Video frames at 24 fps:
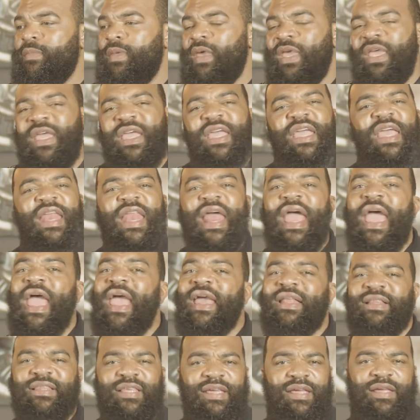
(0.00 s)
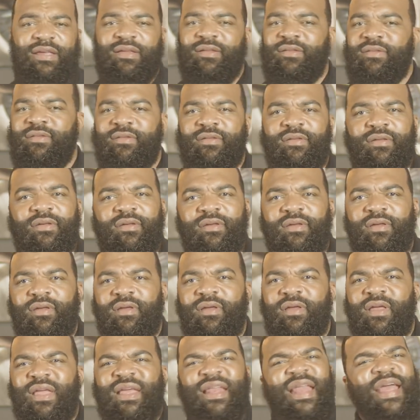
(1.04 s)
He hearing everything.
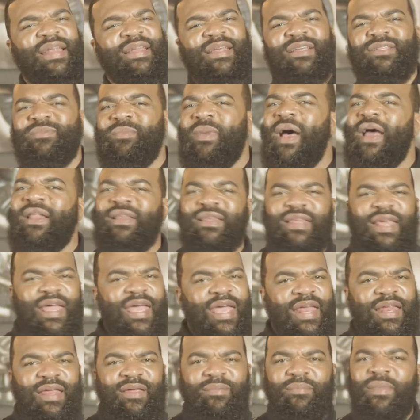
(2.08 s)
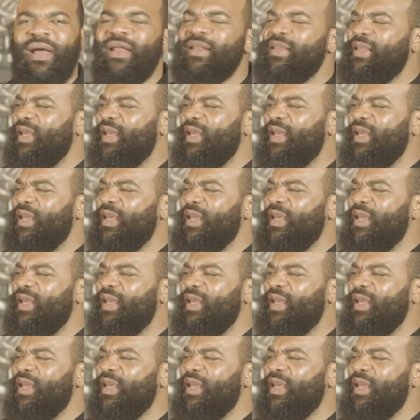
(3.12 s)
He like, that's my daddy, my